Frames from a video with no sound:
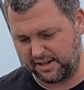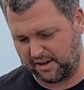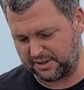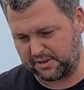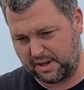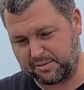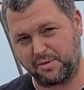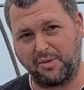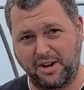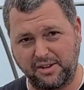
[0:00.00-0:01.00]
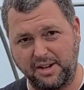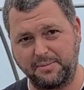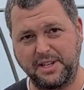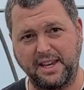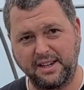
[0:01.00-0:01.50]
It also helps with water
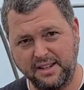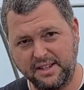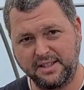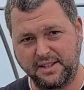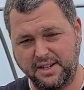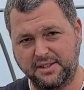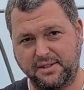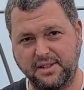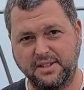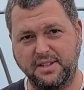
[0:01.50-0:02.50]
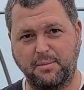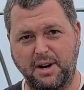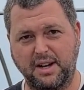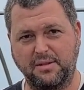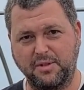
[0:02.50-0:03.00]
uptake. The denser it is in the
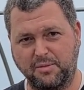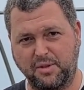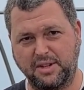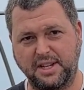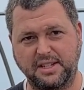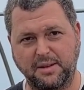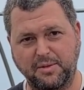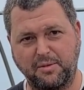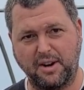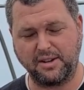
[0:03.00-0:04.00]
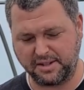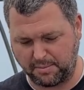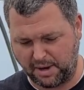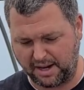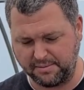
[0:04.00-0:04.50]
bottom, the more it takes up the water at the
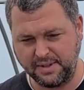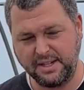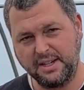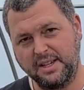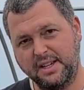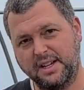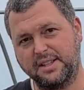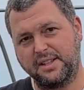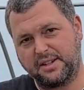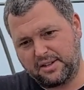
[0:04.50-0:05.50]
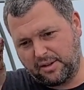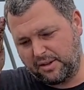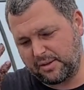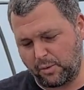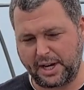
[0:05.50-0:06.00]
bottom. Okay. And then it'll
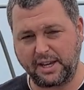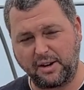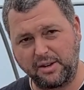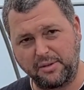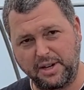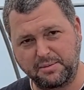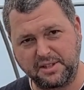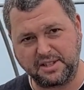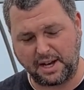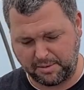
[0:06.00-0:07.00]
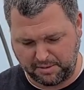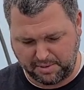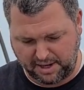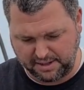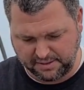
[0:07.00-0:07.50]
wick it all the way up to the top of the
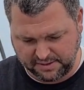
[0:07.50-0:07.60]
pot.